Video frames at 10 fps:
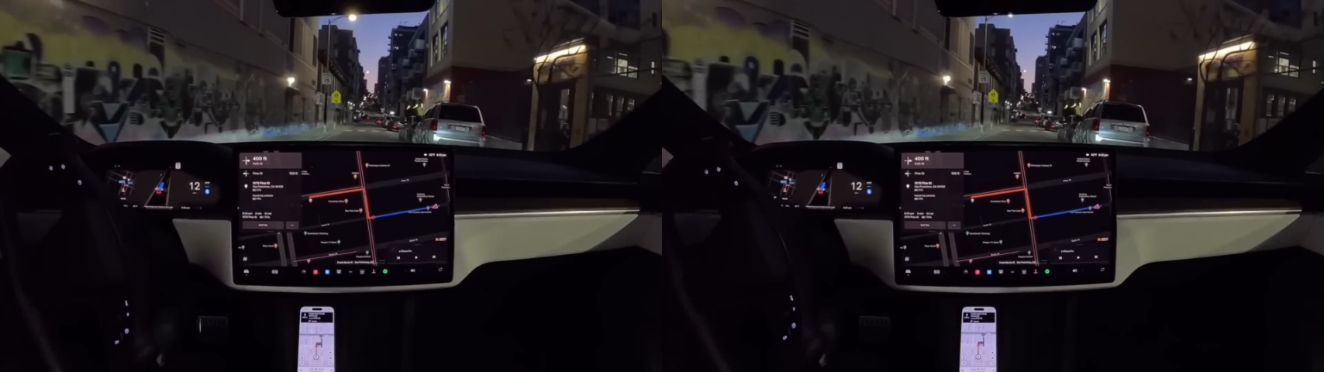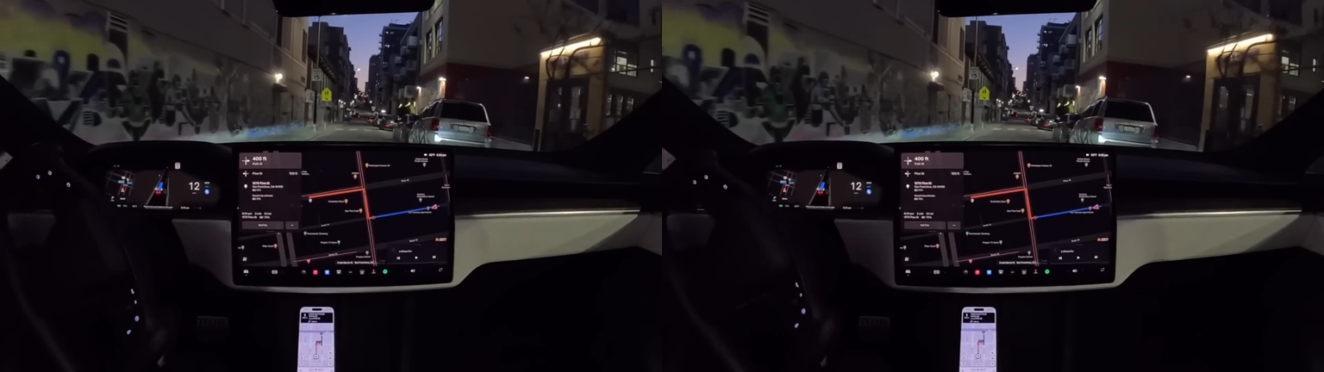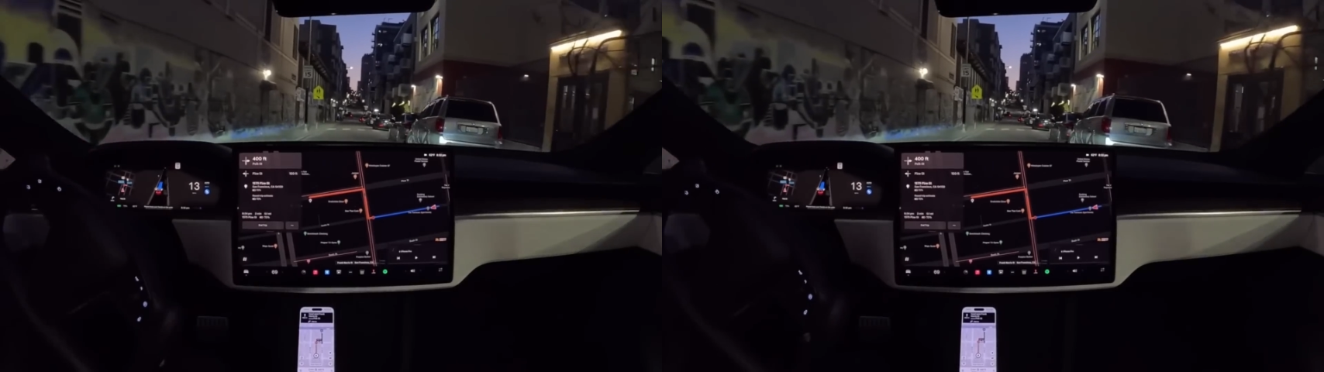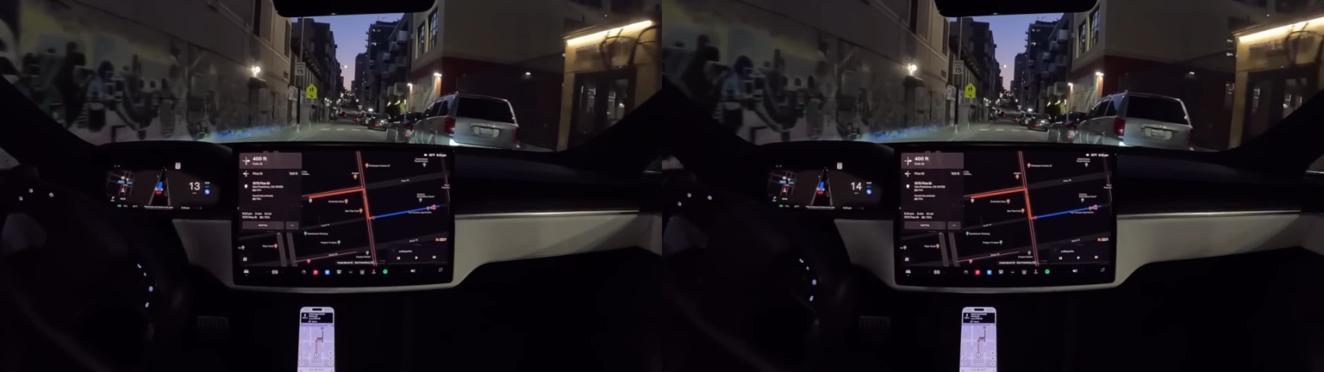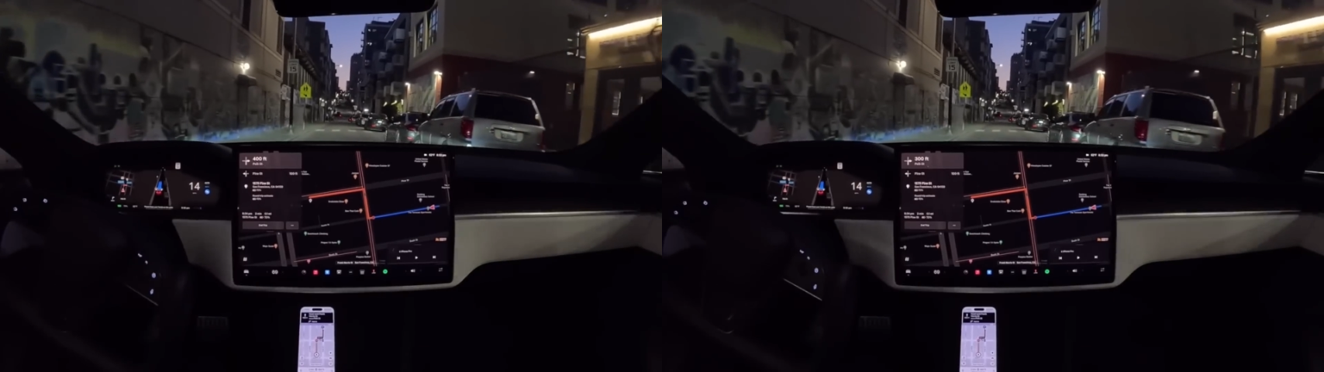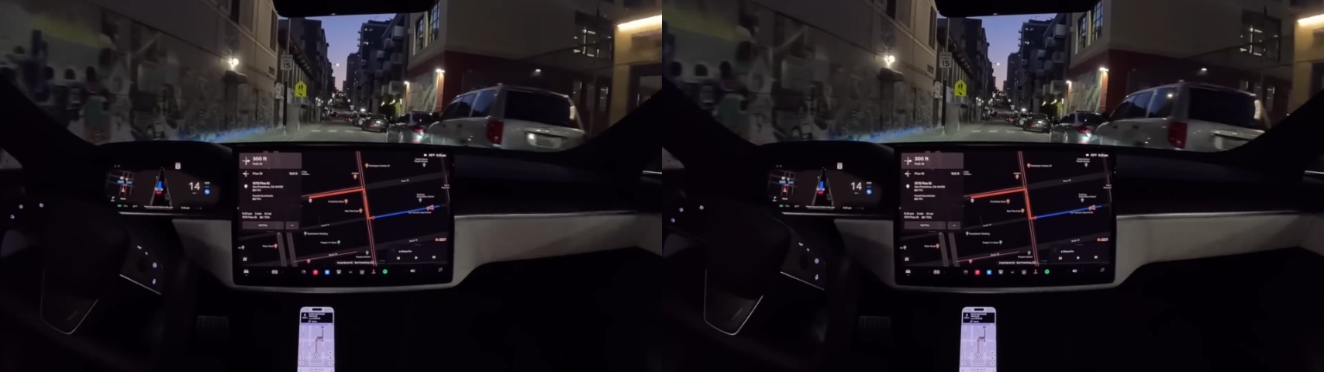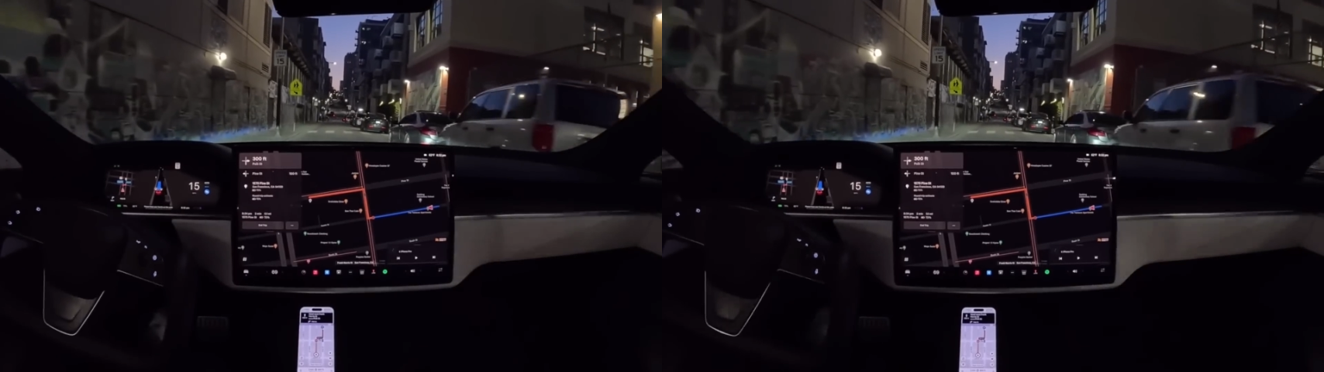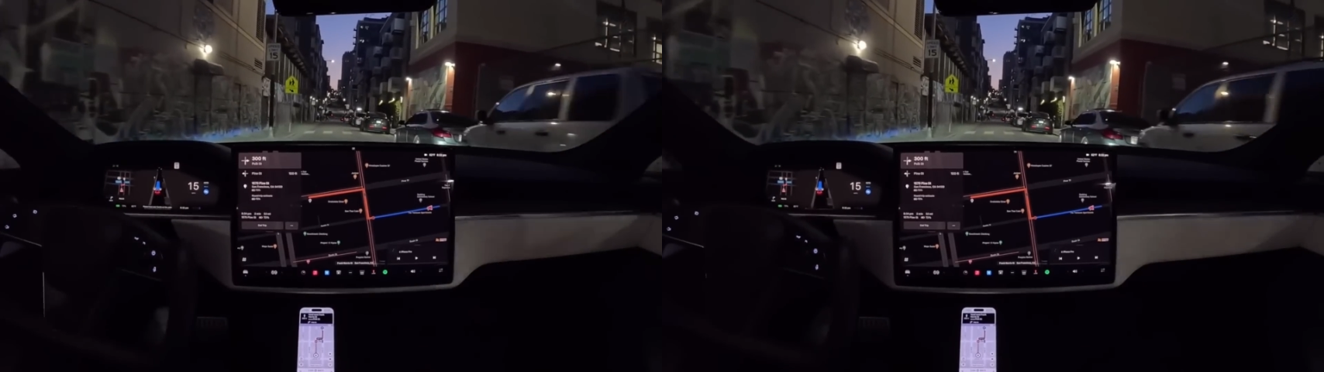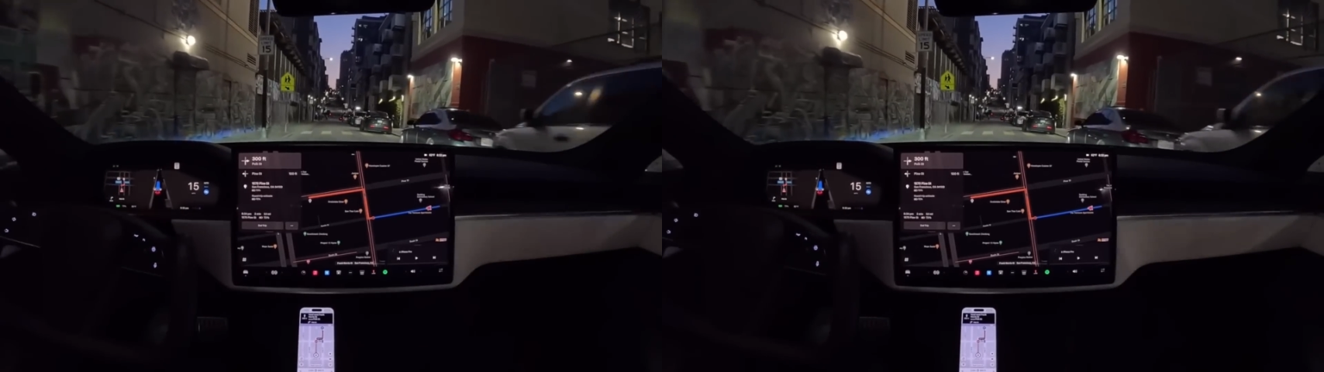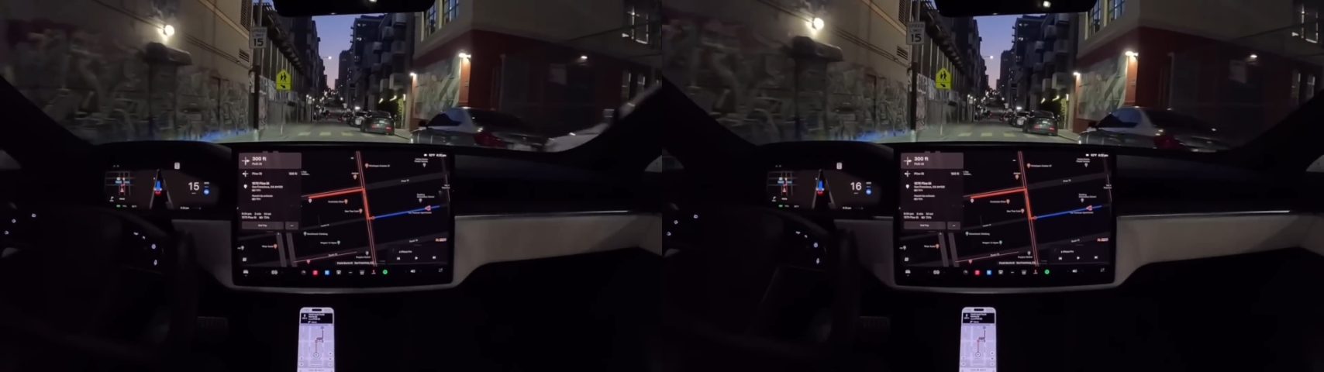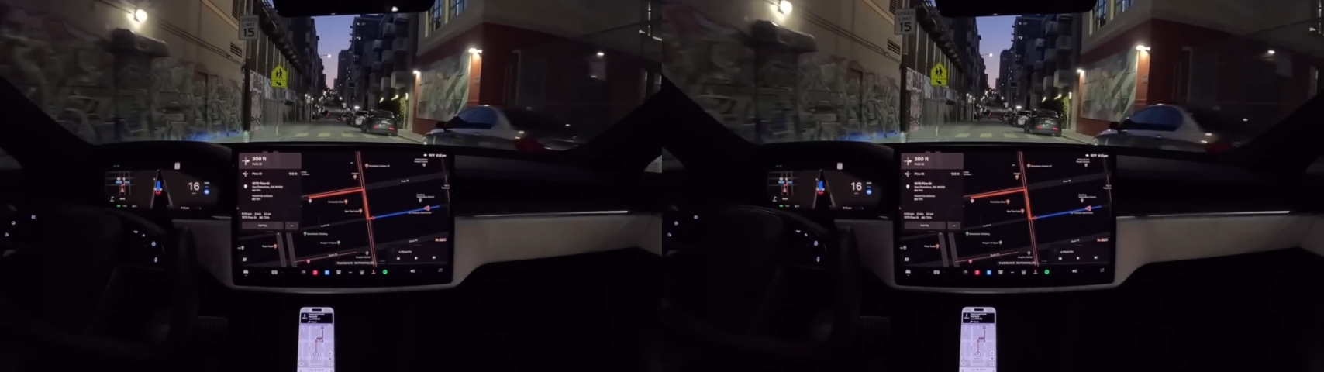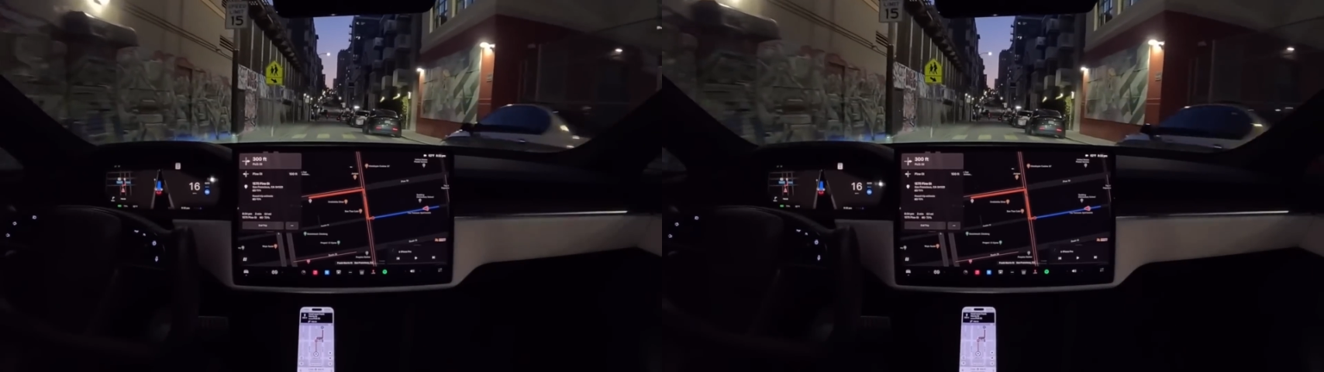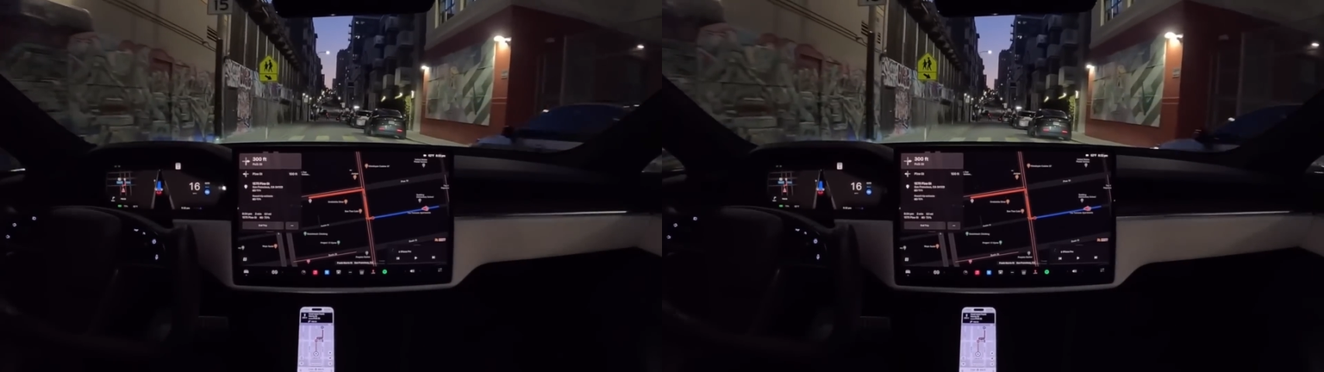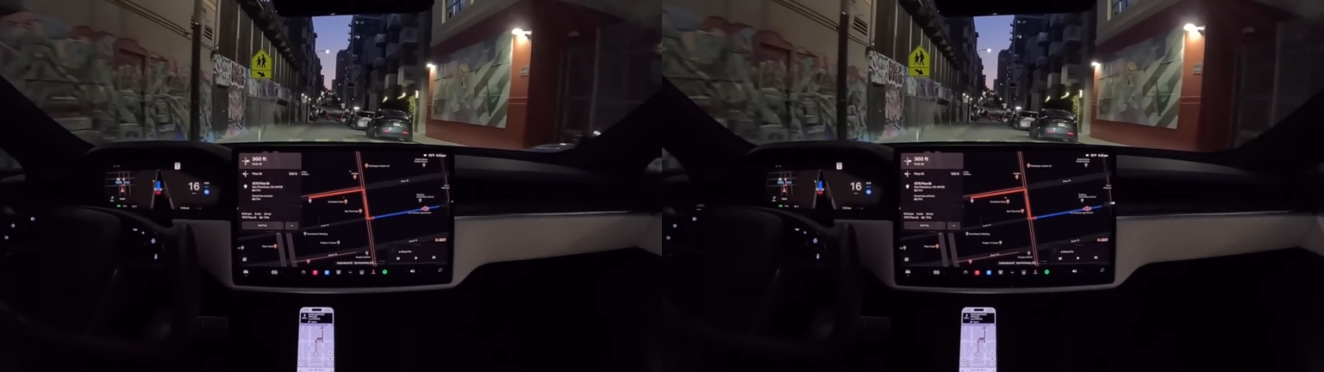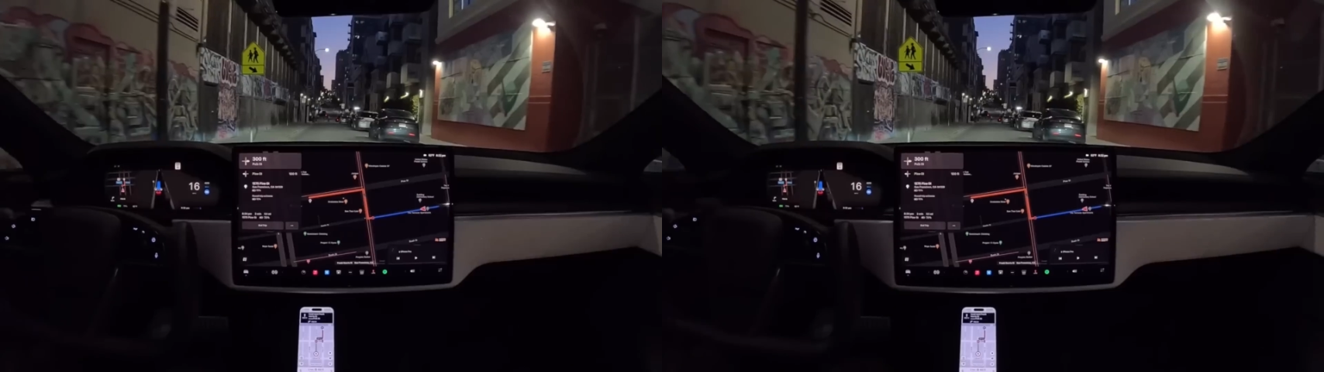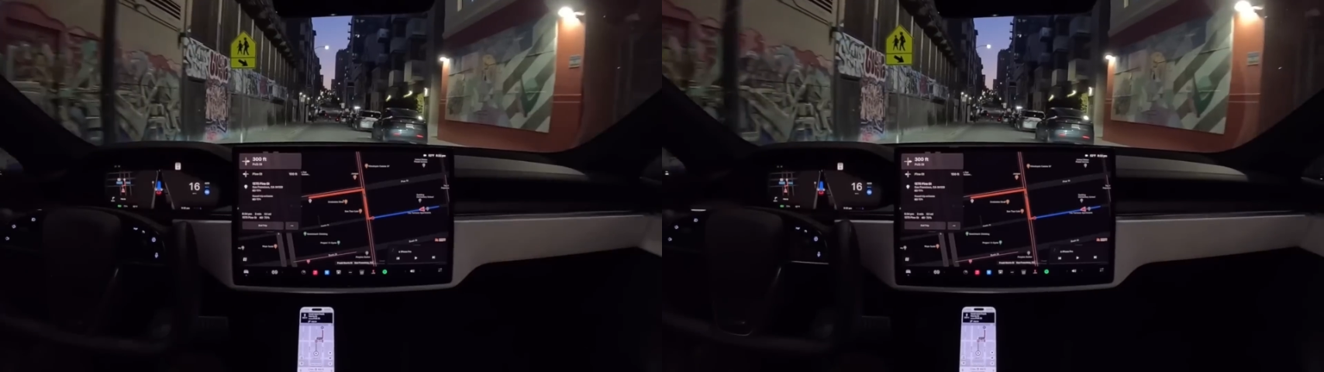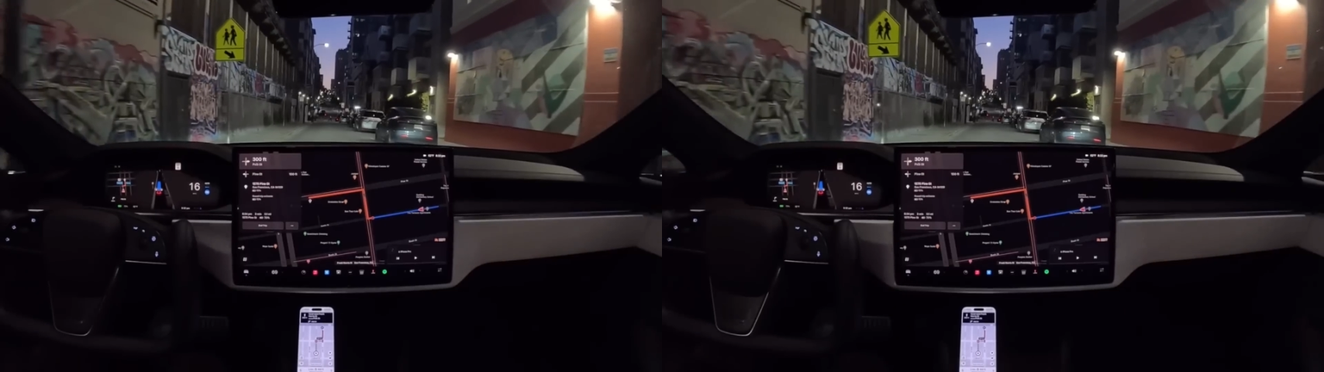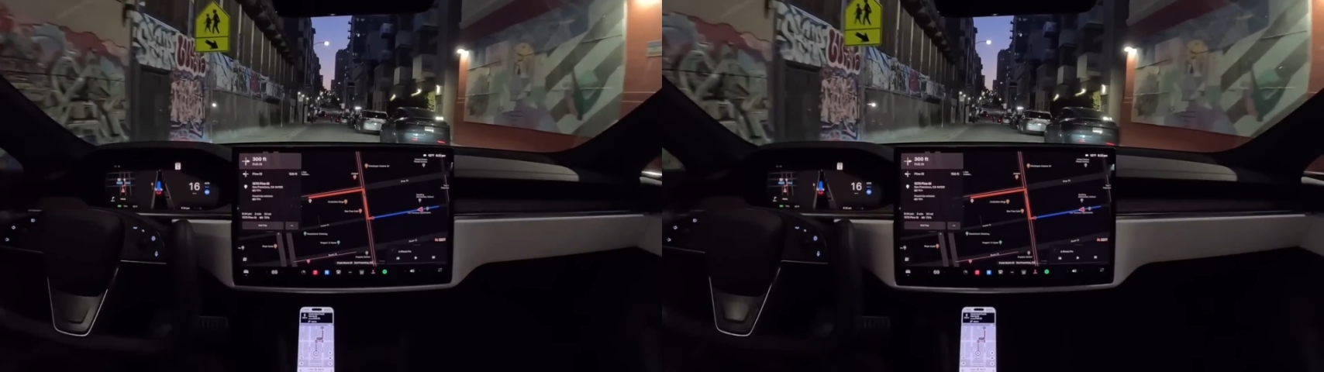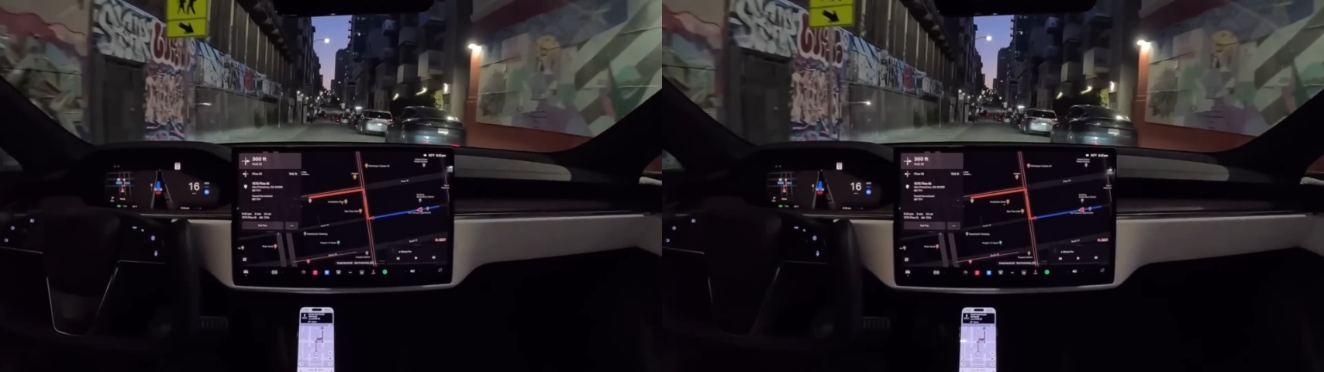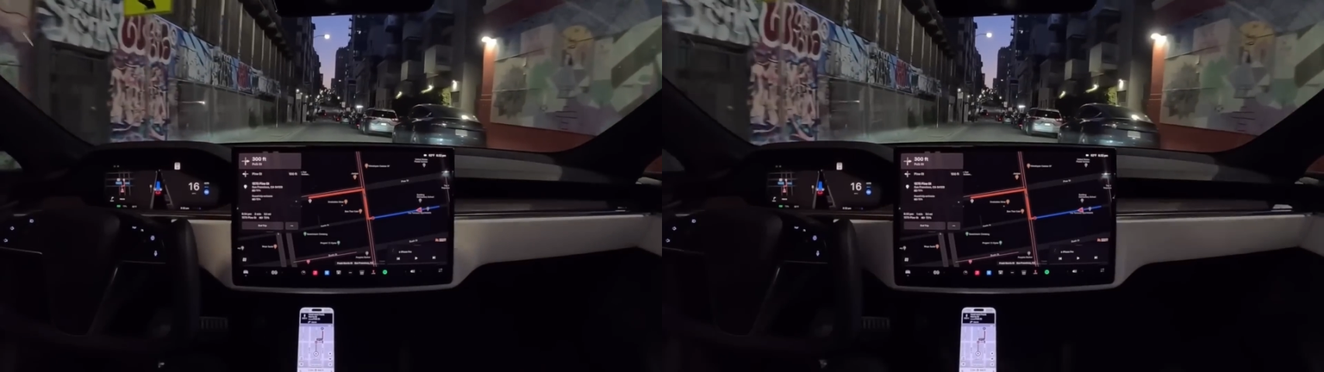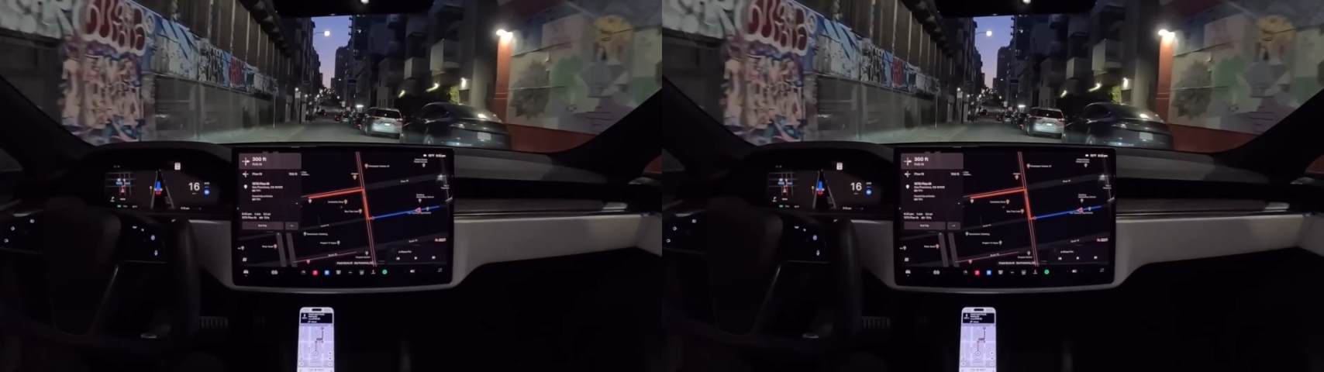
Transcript: [unreadable: no face in view]